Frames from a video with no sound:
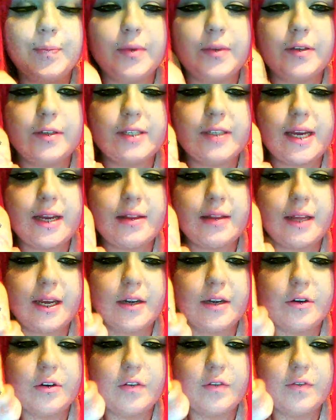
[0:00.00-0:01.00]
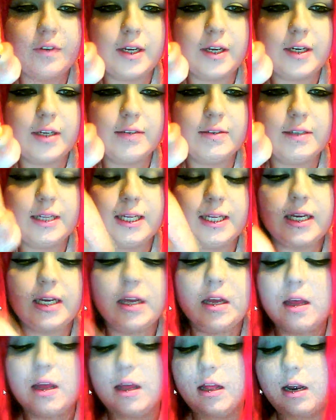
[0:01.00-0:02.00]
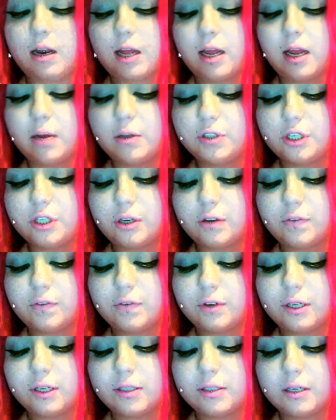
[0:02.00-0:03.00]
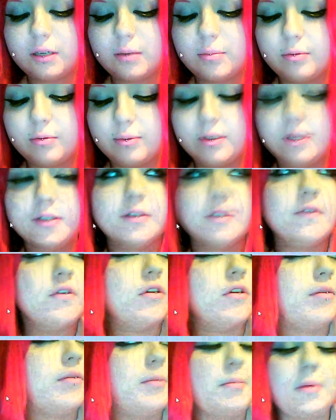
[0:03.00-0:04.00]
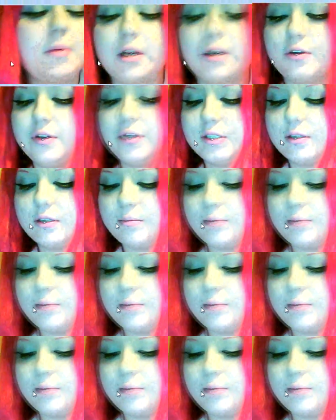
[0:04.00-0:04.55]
you take the end off and it's clear. I'll show you for an example because I've got them in my nose at the